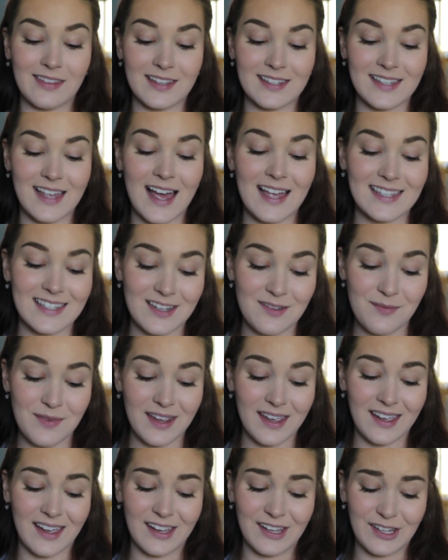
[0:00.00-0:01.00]
this lasted
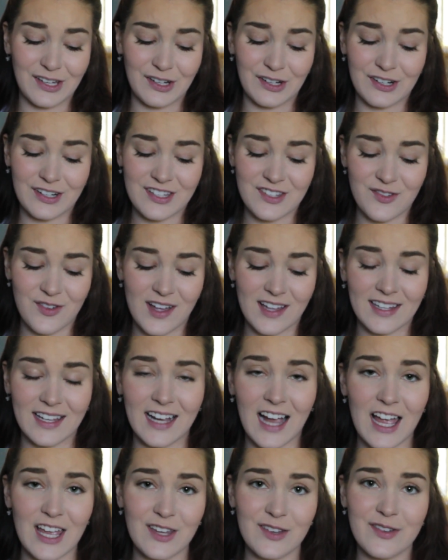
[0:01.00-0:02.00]
me a year as well.
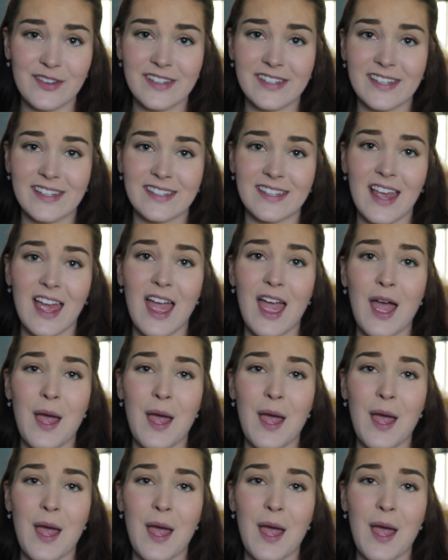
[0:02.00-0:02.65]
Like, I use this